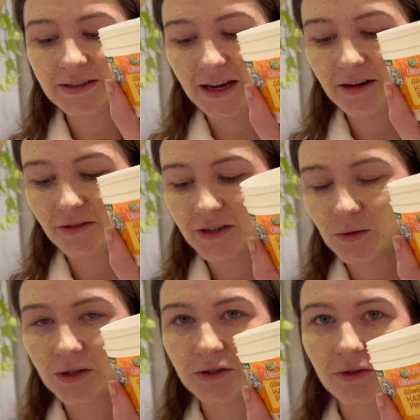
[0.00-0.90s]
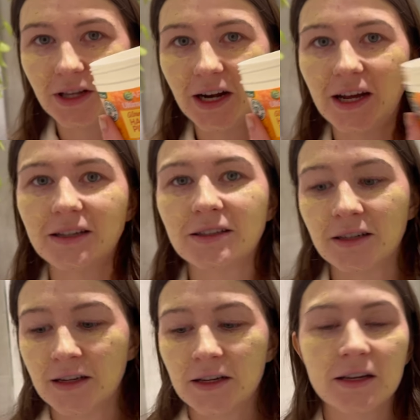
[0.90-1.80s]
scent of this one is really nice.
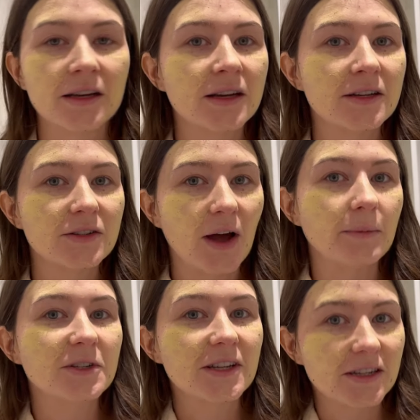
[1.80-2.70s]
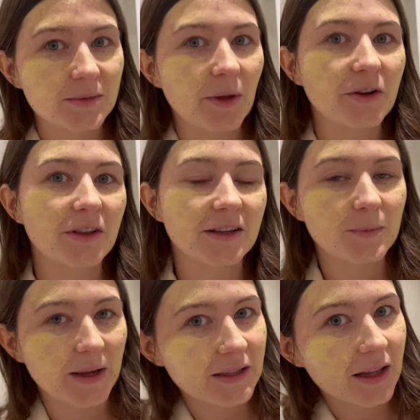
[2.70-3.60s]
So I'm just gonna smother this
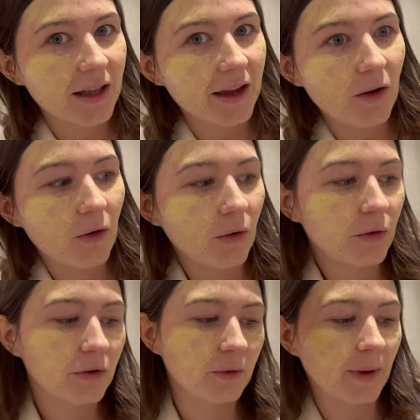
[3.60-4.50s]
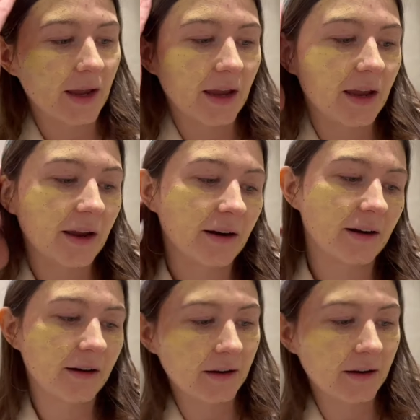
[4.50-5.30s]
basically all through my hair.